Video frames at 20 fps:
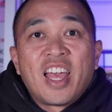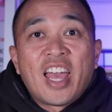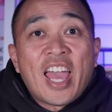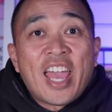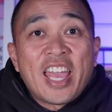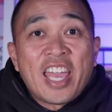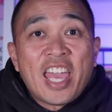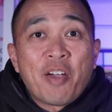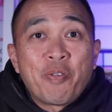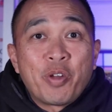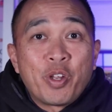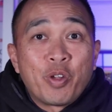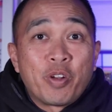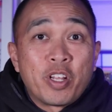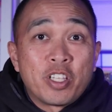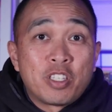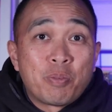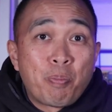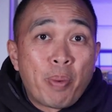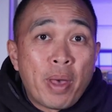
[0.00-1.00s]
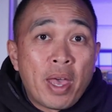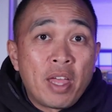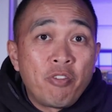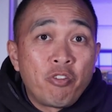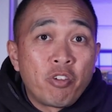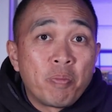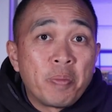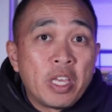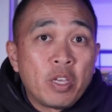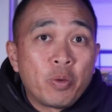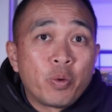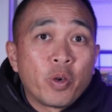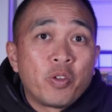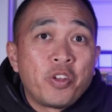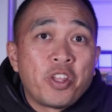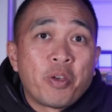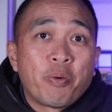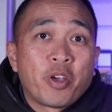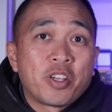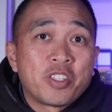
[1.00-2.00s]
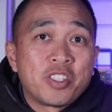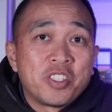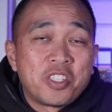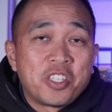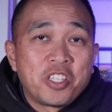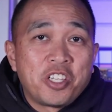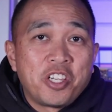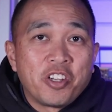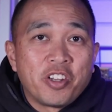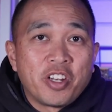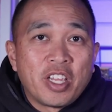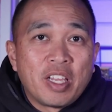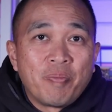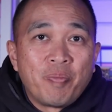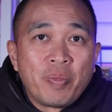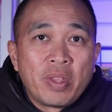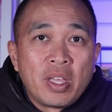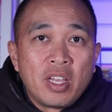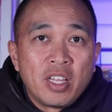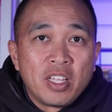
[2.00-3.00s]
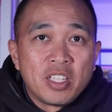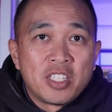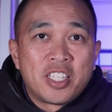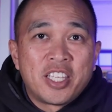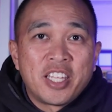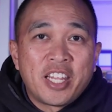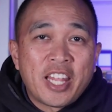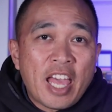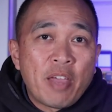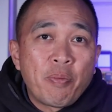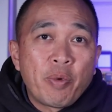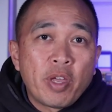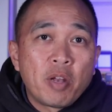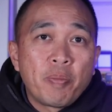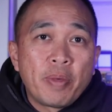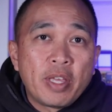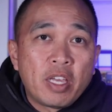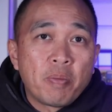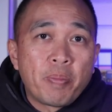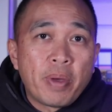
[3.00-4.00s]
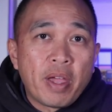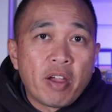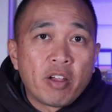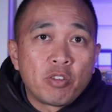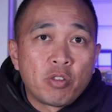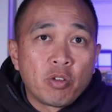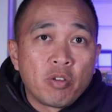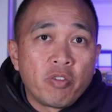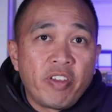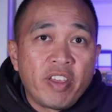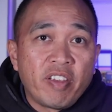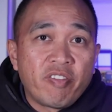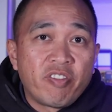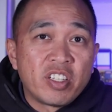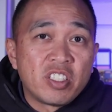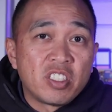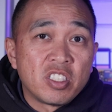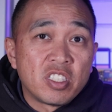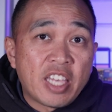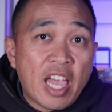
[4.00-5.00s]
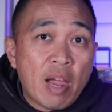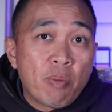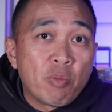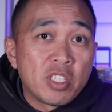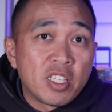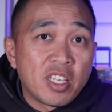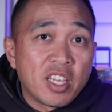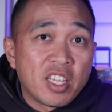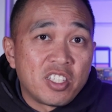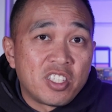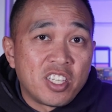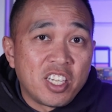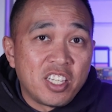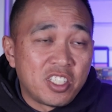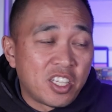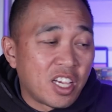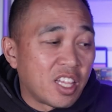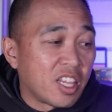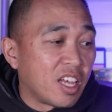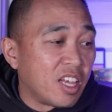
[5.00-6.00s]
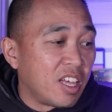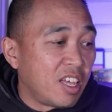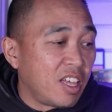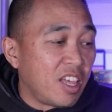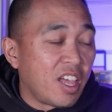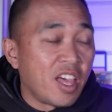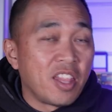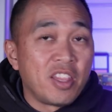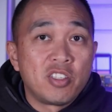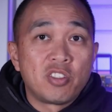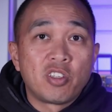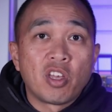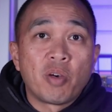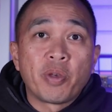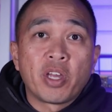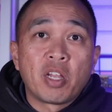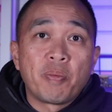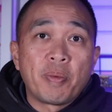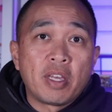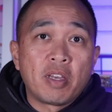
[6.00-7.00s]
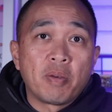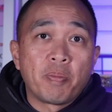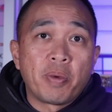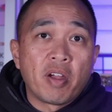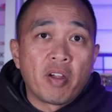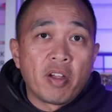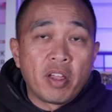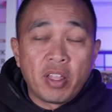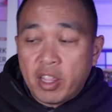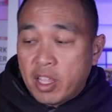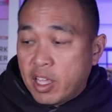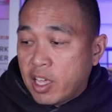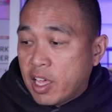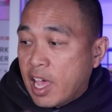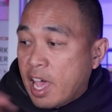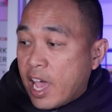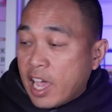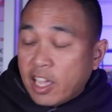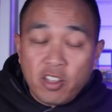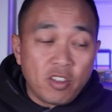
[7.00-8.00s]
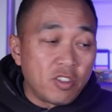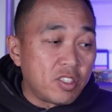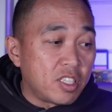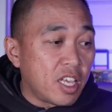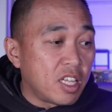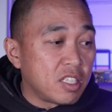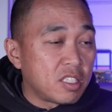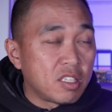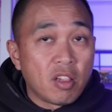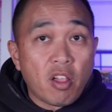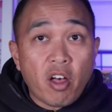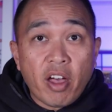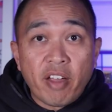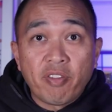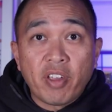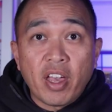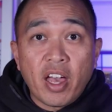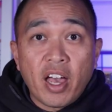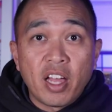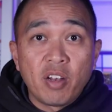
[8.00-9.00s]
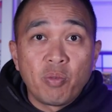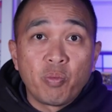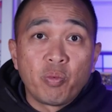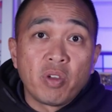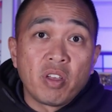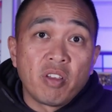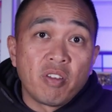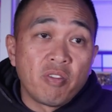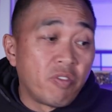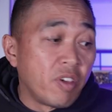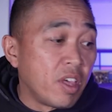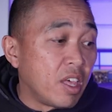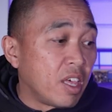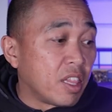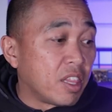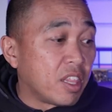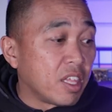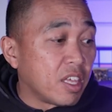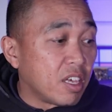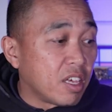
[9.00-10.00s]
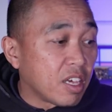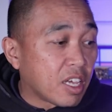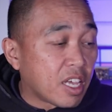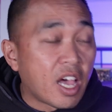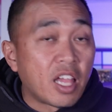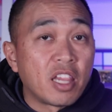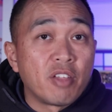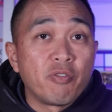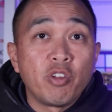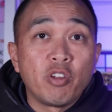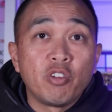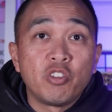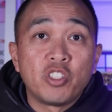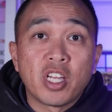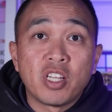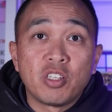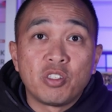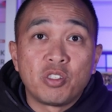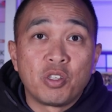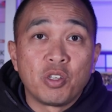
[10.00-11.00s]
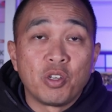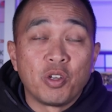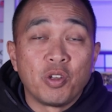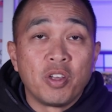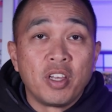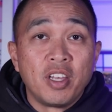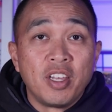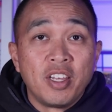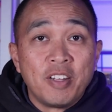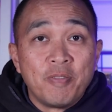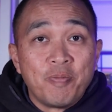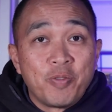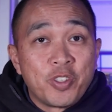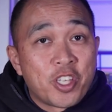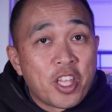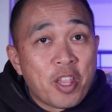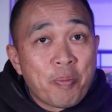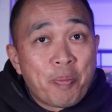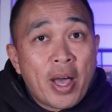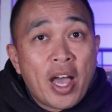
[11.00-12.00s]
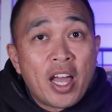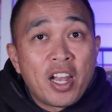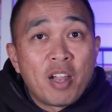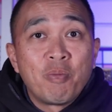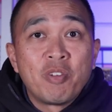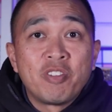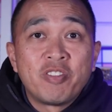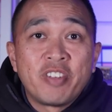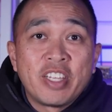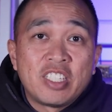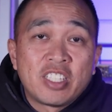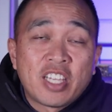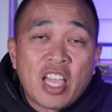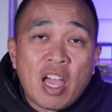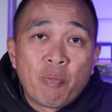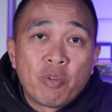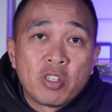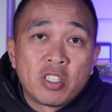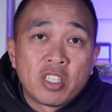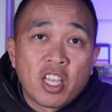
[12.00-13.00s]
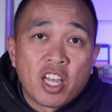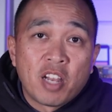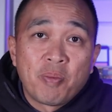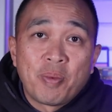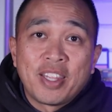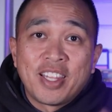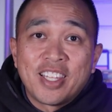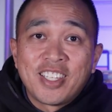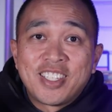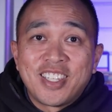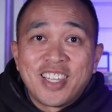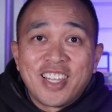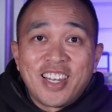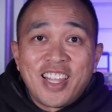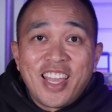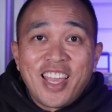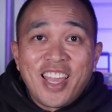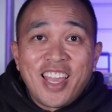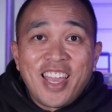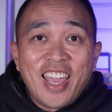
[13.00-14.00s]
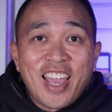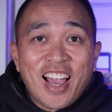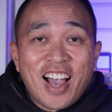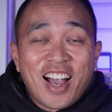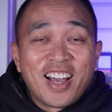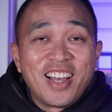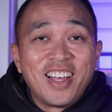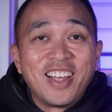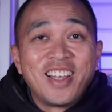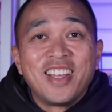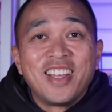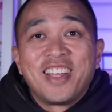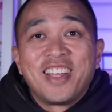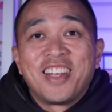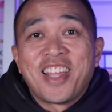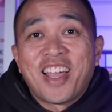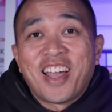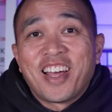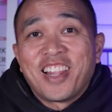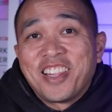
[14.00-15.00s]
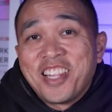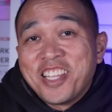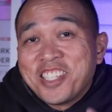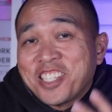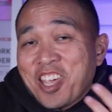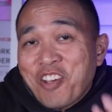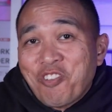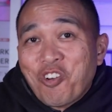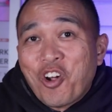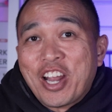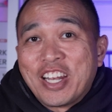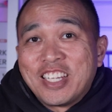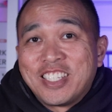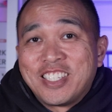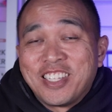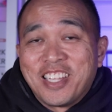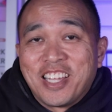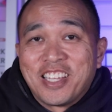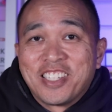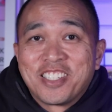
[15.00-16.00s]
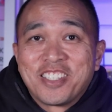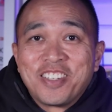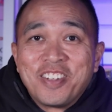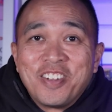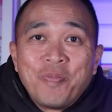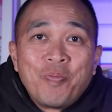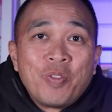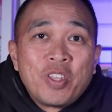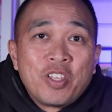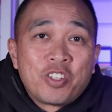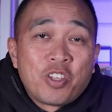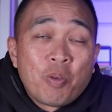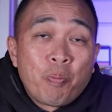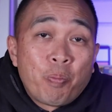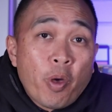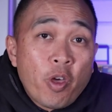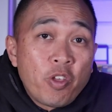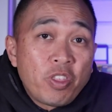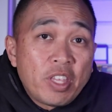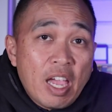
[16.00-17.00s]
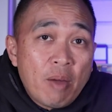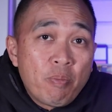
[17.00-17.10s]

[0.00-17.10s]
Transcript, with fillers: Hey, how we doing? It's Ben from EQL Networks and Security. Today we're going to be comparing two of Hikvision's cameras against each other. And this time we're going to be comparing the AcuSense LiveGuard with the ColorVu Gen 2. So the part numbers of each cameras are going to be listed here. Now, let's get right into this. So both